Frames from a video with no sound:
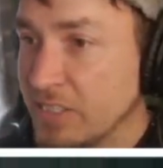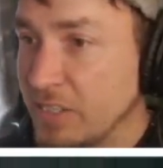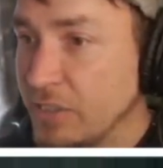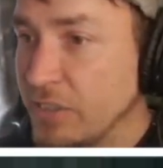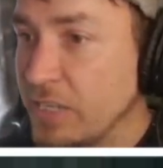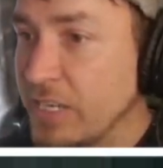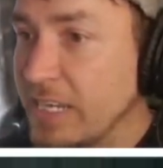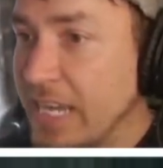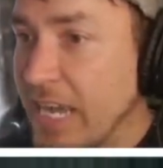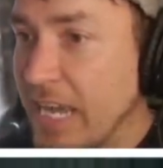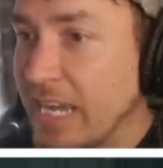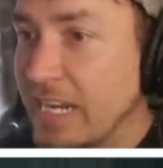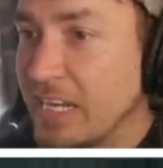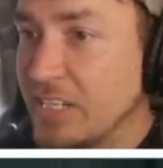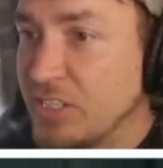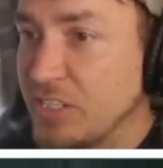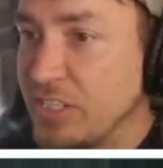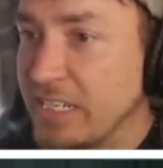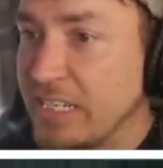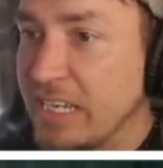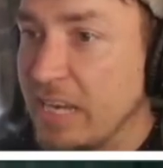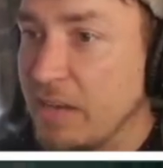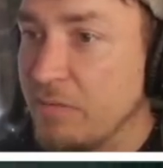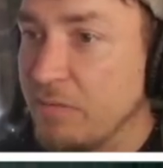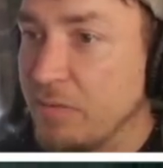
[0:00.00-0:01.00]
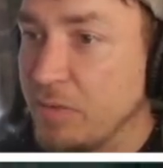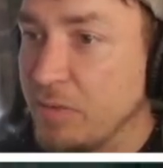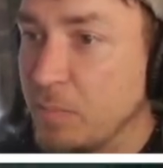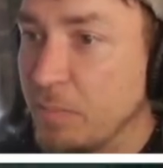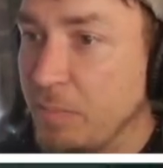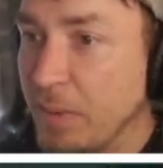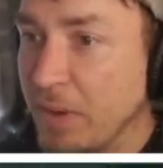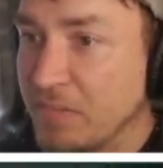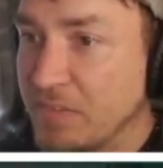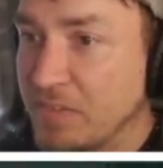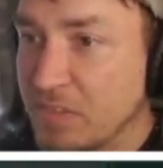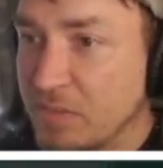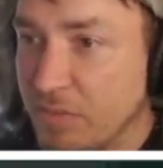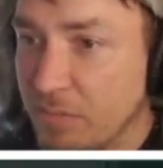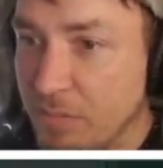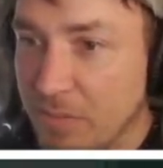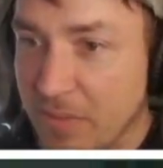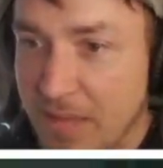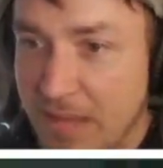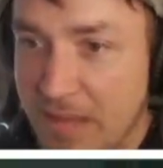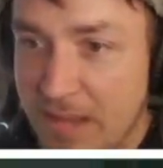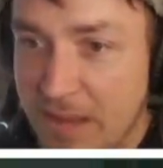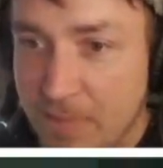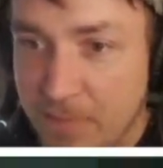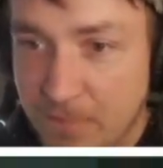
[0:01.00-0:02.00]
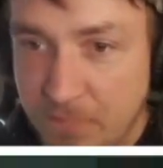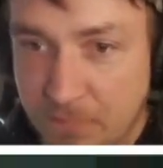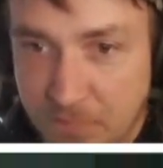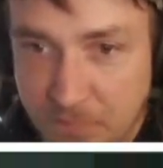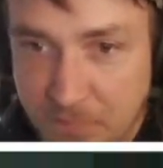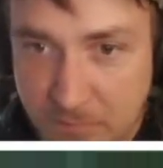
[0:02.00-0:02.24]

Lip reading: So you can actually get a few buffs from there.